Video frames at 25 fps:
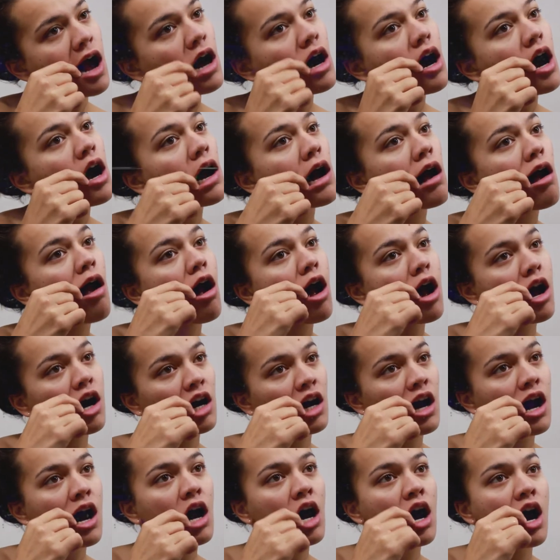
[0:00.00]
of the other ones
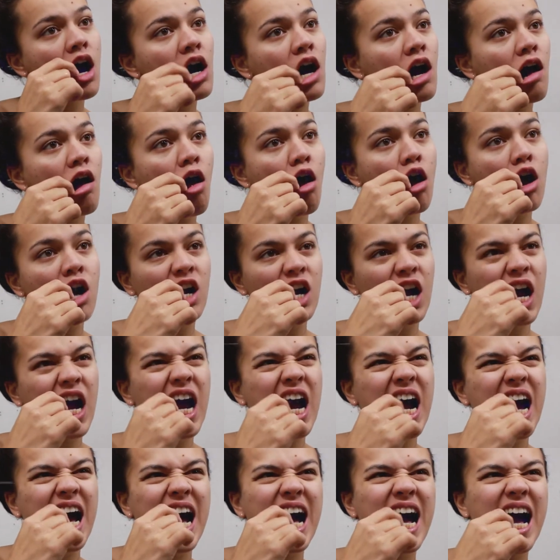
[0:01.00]
that I use that are either
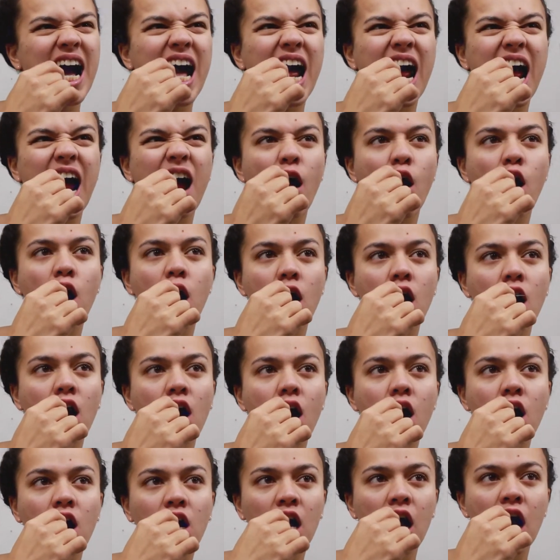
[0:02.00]
made out of like
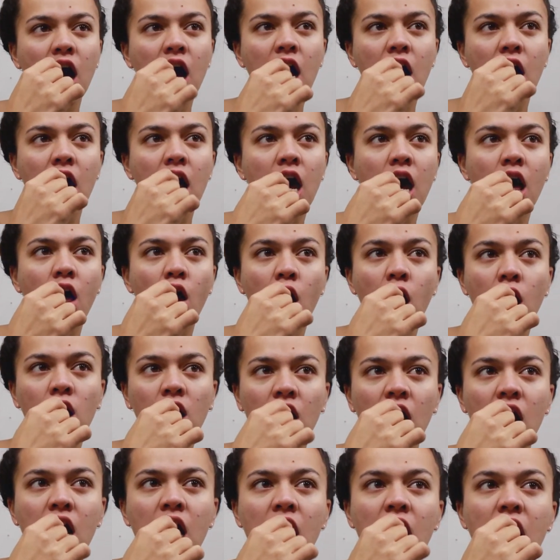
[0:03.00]
string or like
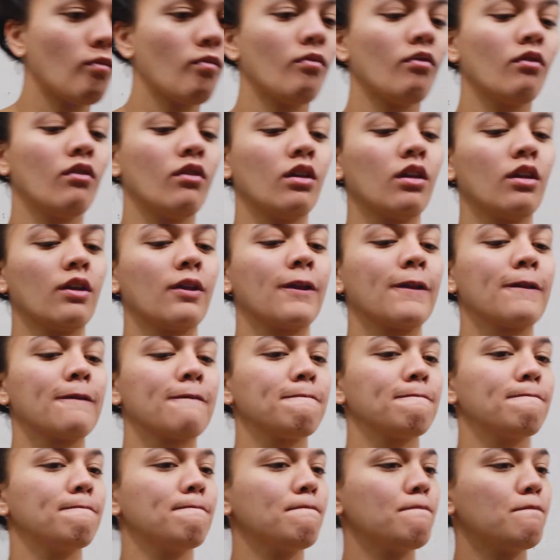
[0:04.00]
paper, it really hurts my
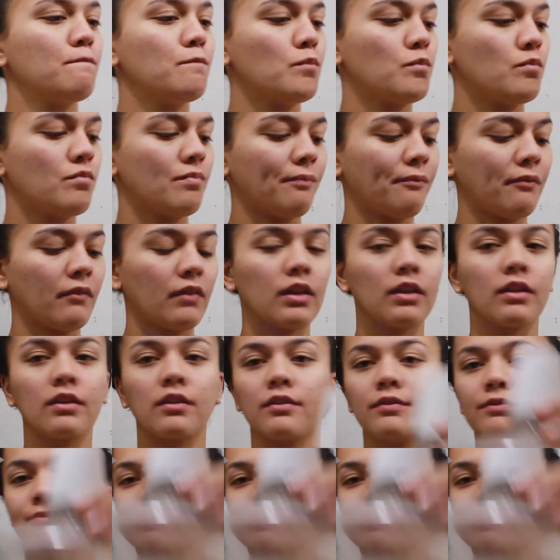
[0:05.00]
gums. And then from here,